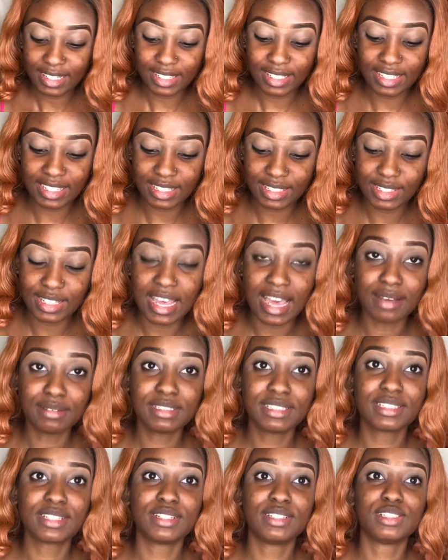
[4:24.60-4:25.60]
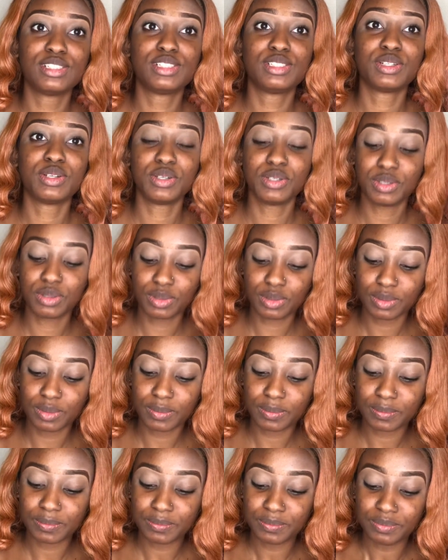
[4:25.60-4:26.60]
Okay, so I'm just gonna show you
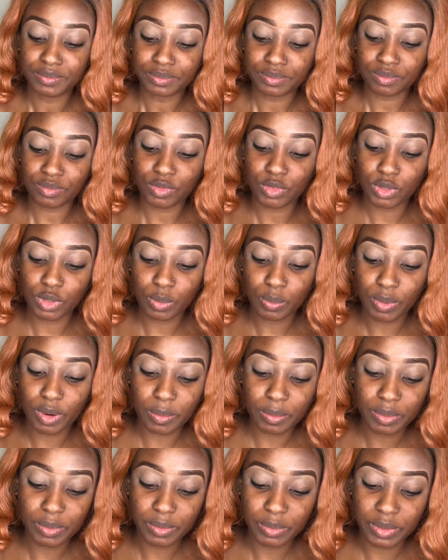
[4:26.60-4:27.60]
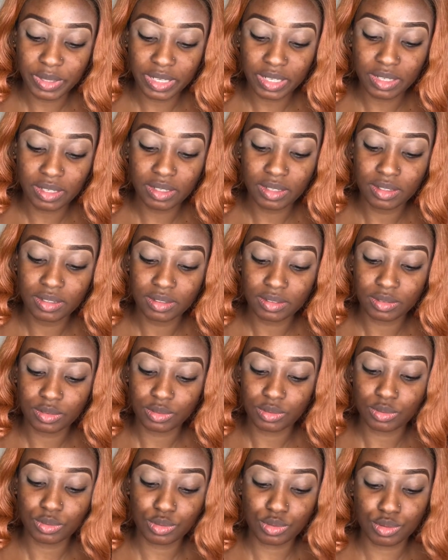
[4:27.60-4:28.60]
the proper way
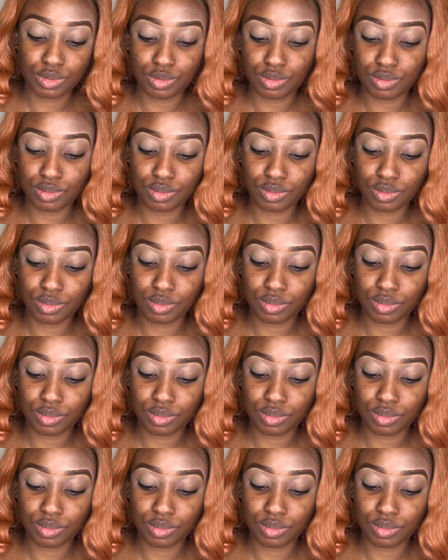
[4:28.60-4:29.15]
to